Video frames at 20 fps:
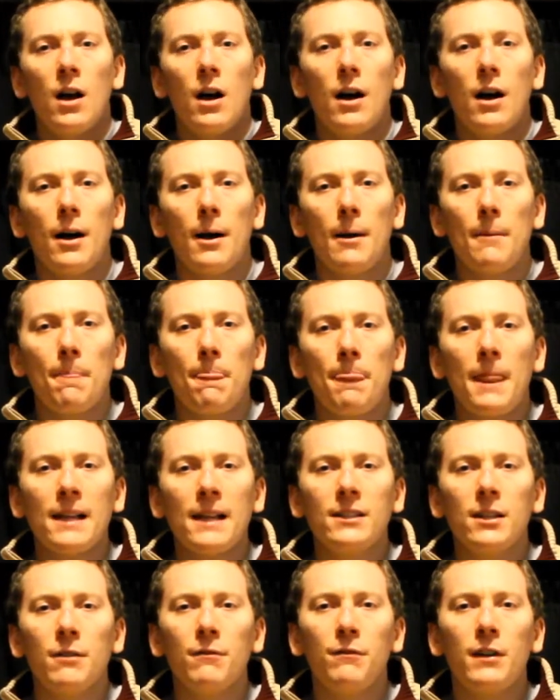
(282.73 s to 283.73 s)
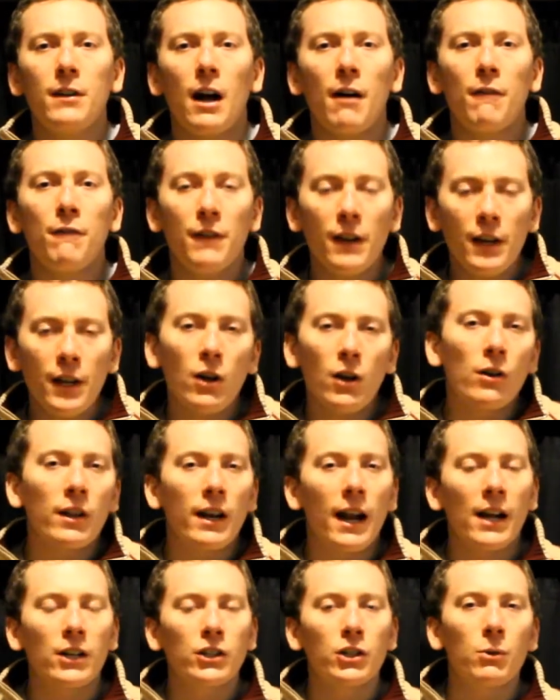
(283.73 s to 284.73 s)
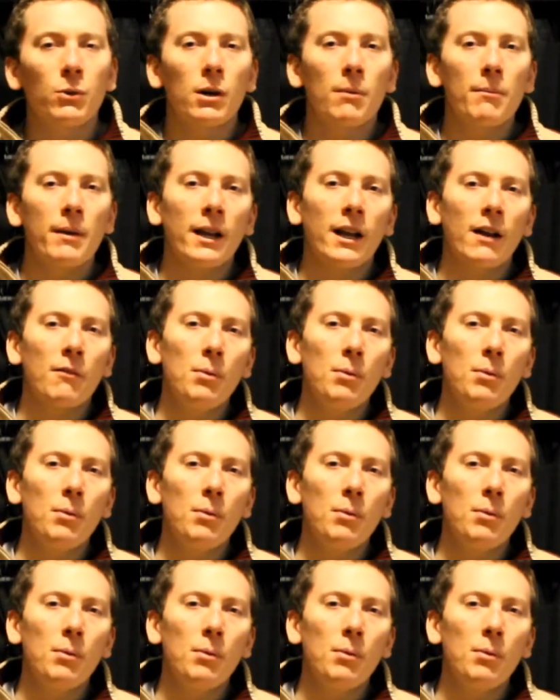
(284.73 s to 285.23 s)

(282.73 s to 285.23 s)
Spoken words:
That's a video that I actually want to make.